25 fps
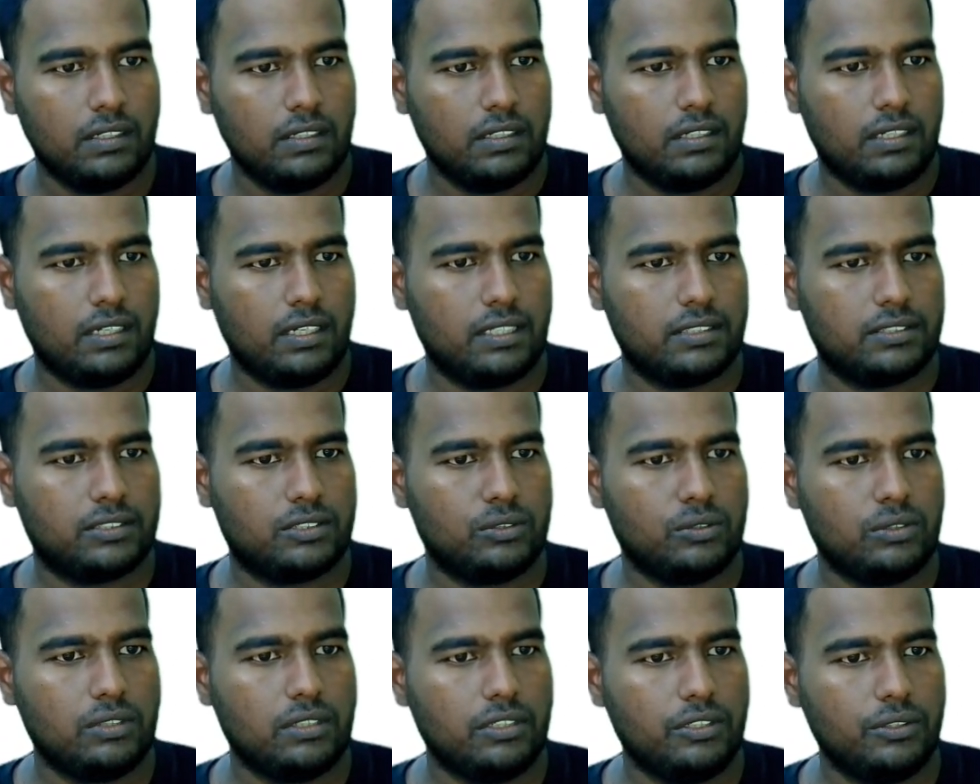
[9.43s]
A
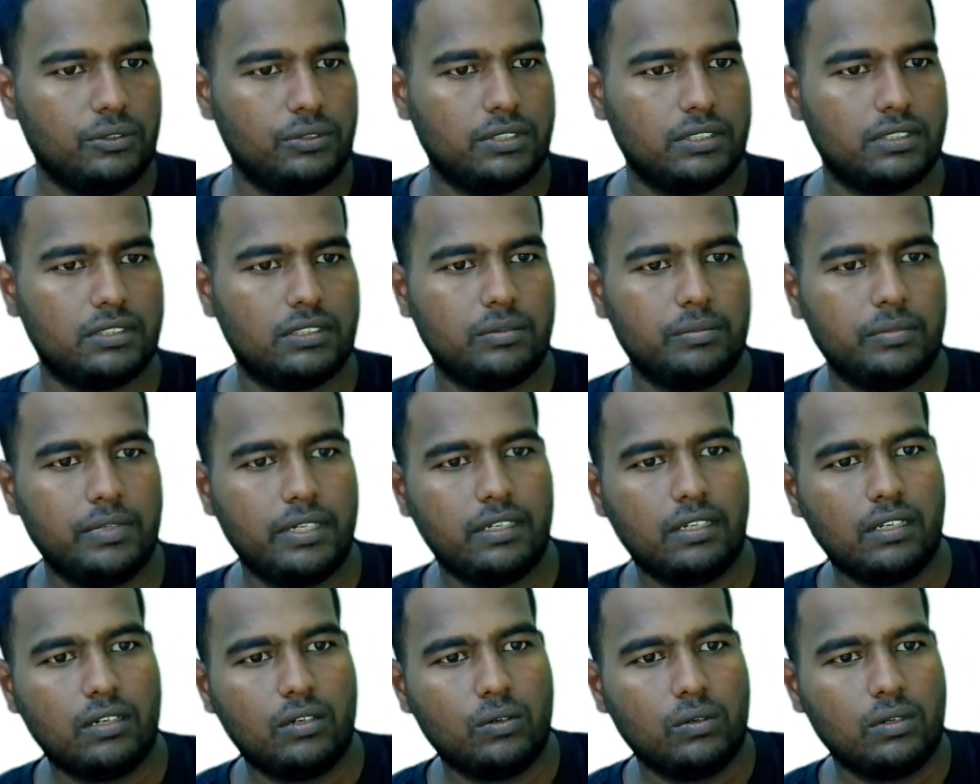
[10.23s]
student uses a
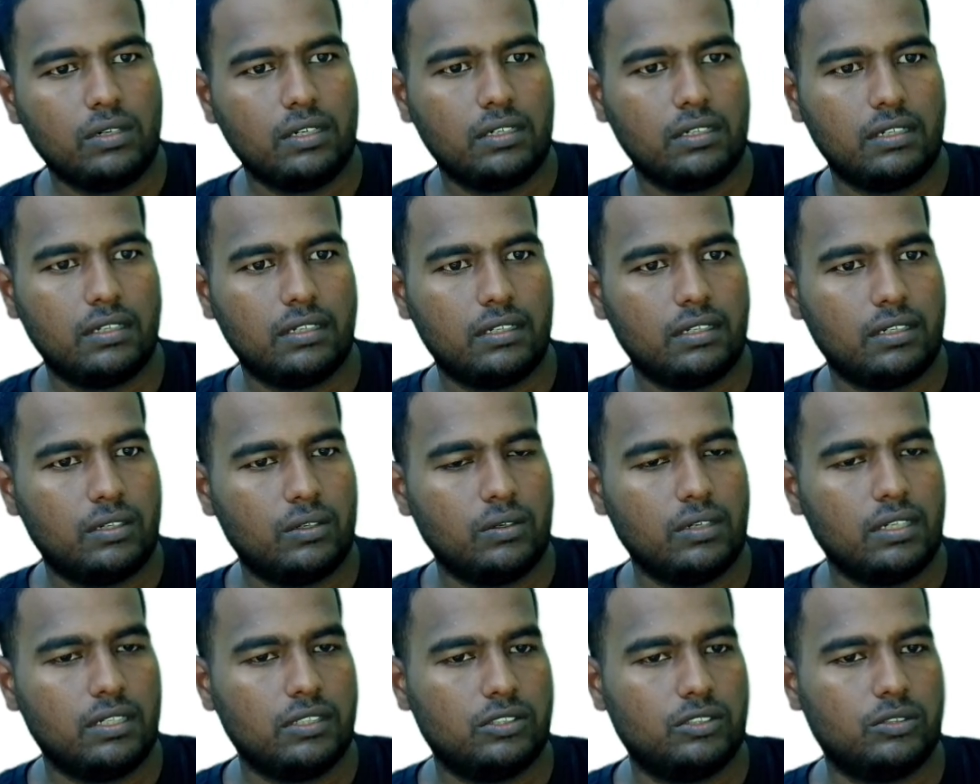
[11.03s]
meter
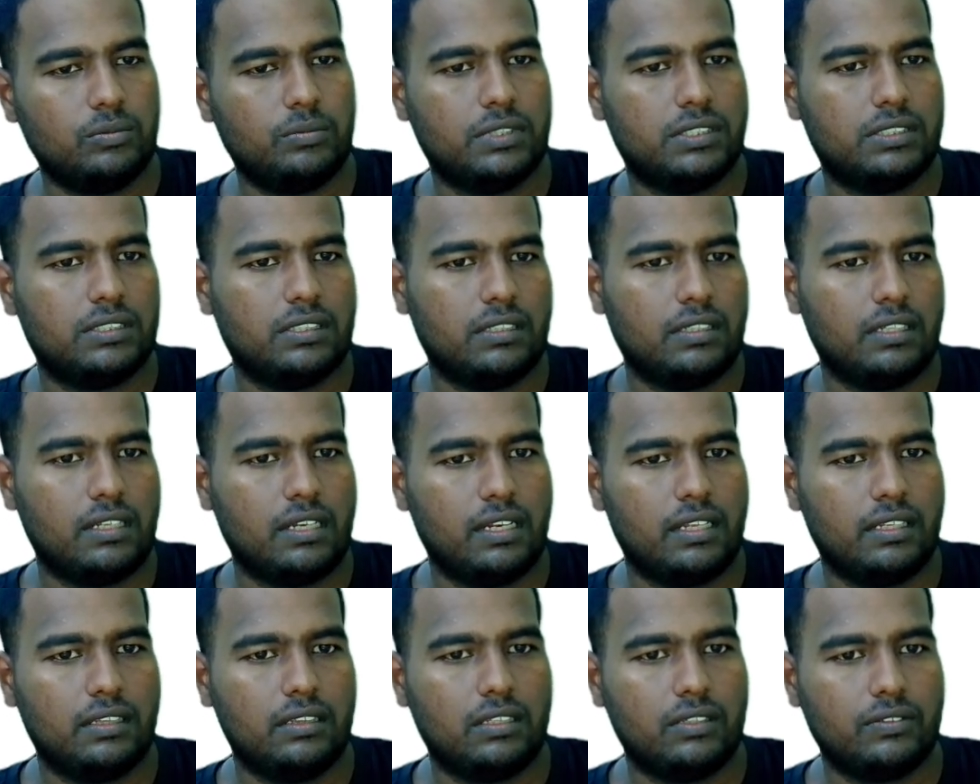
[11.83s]
ruler to measure the
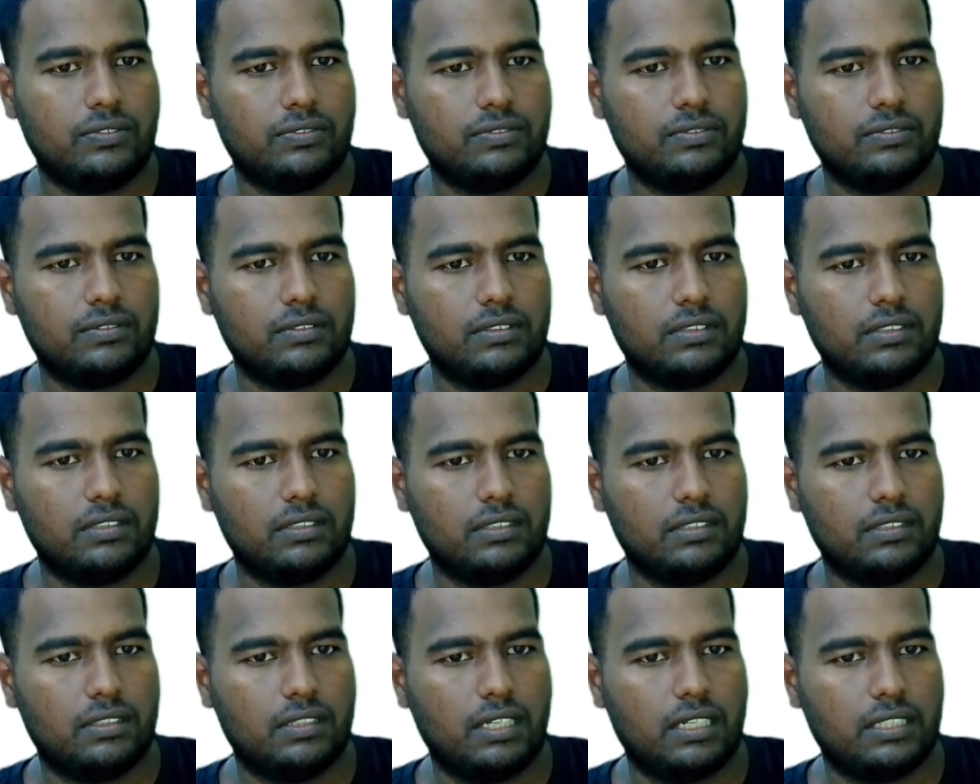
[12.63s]
length of
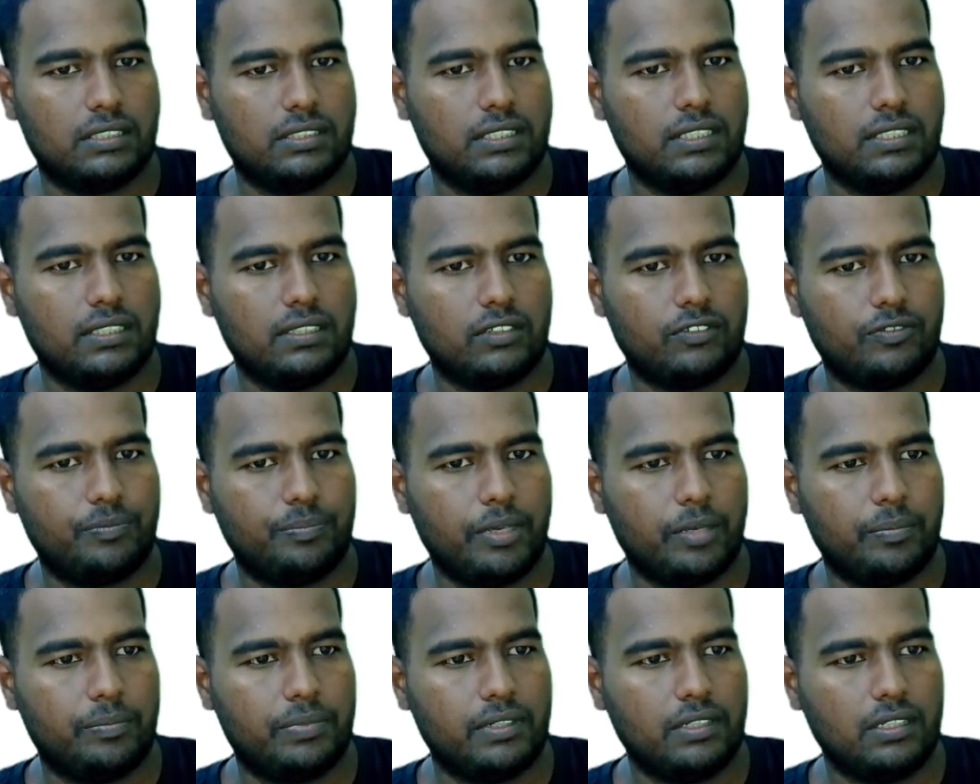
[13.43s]
a sheet of
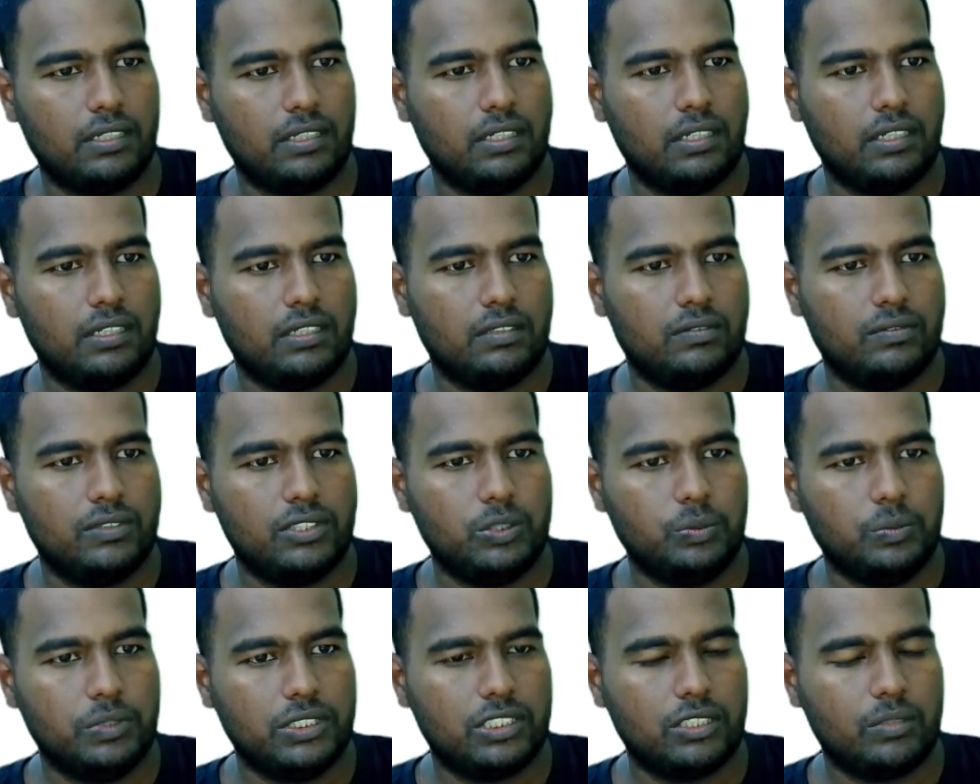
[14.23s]
paper. Which
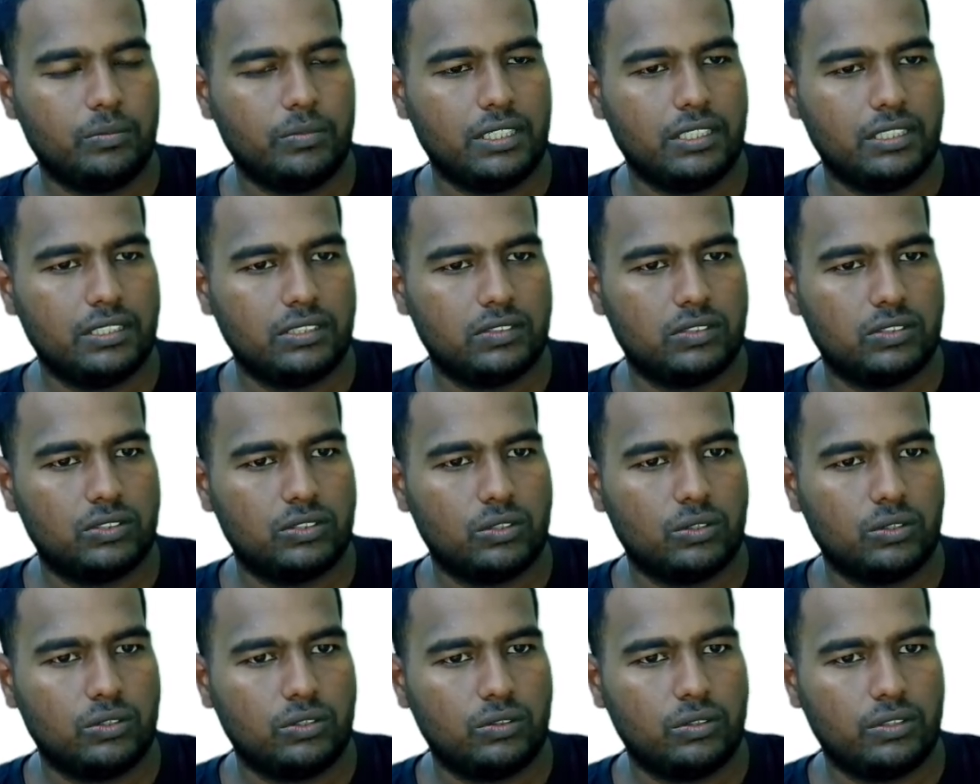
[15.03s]
measurement is
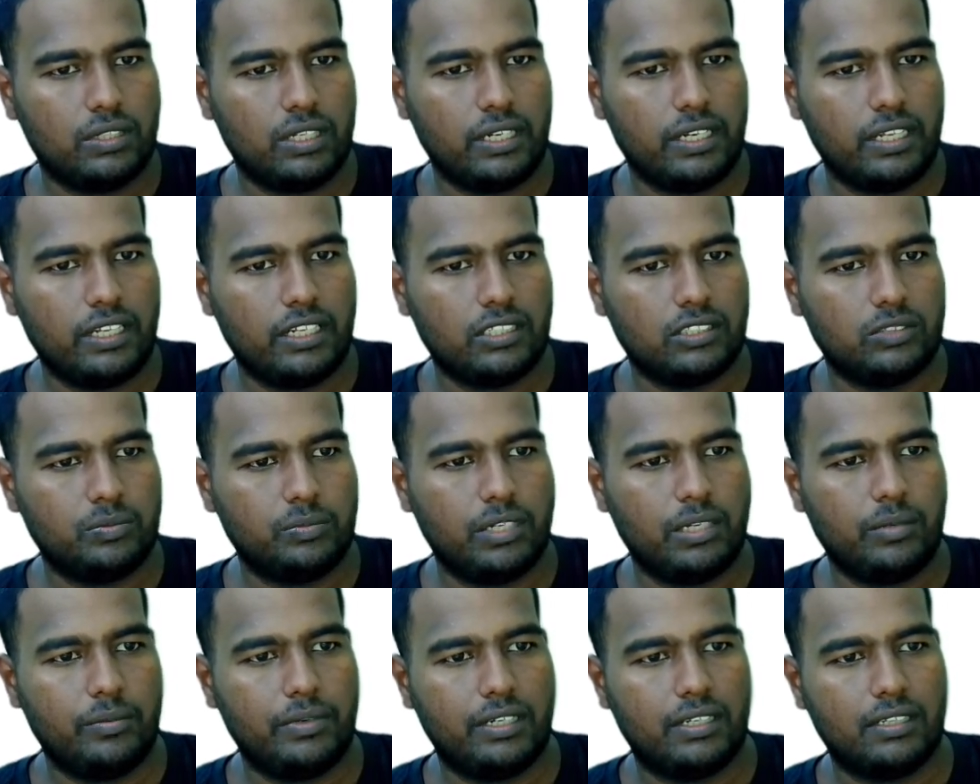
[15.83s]
shown to the nearest
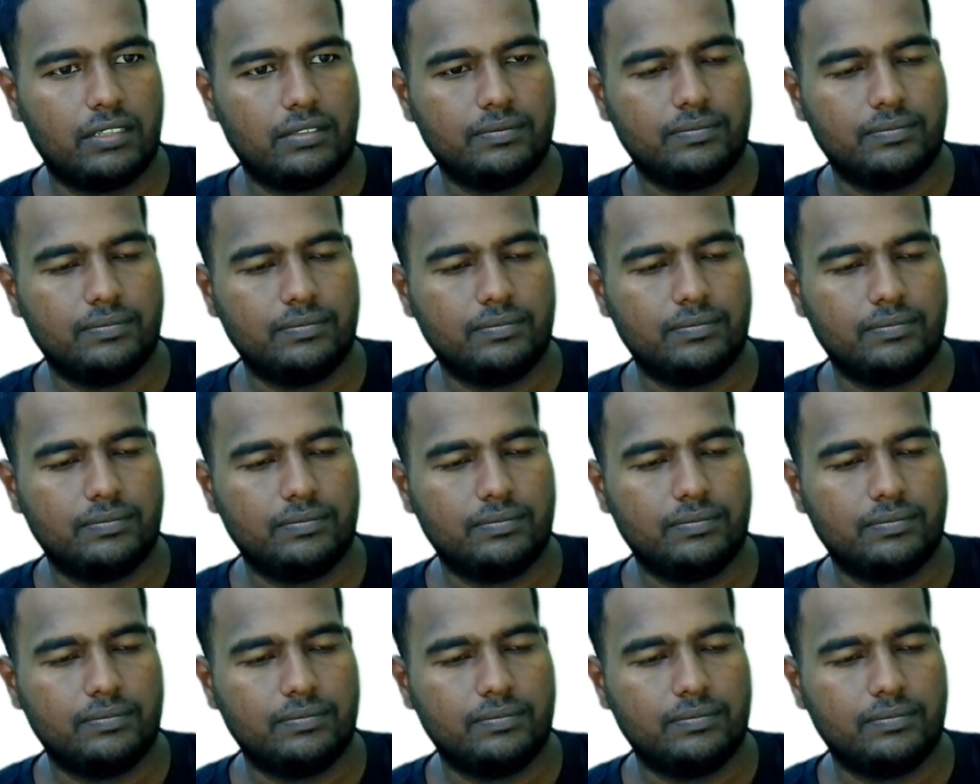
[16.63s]
millimeter?